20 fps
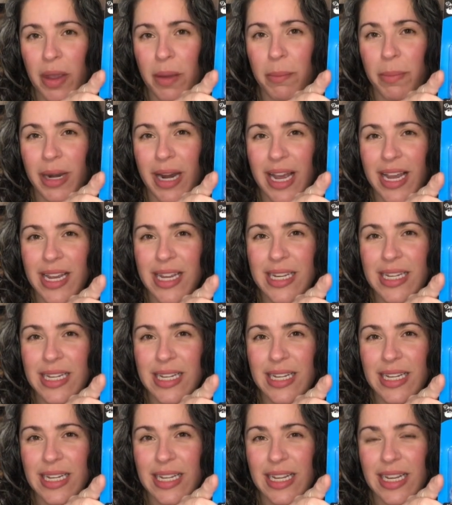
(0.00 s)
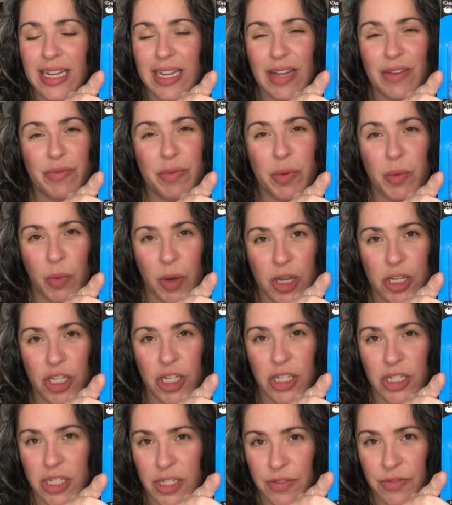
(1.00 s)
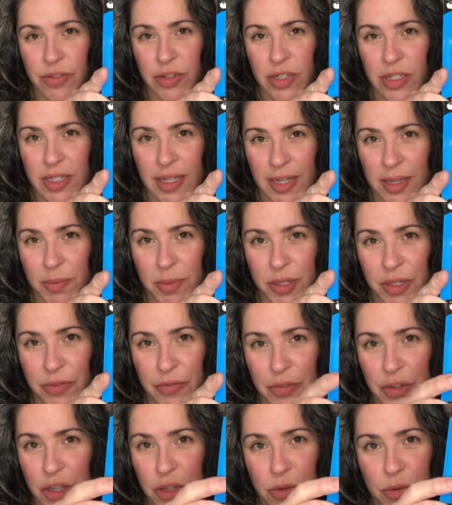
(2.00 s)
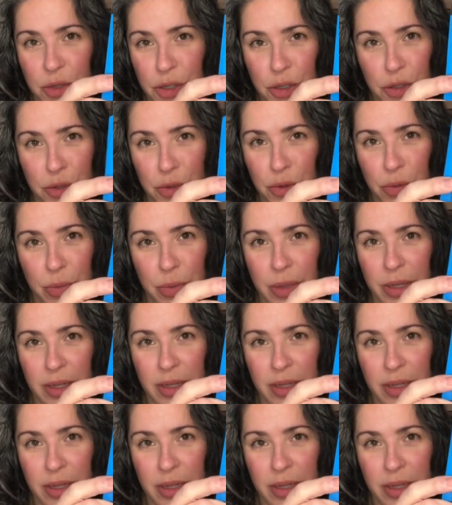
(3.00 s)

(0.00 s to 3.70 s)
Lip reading: but I have been watching different types of YouTube,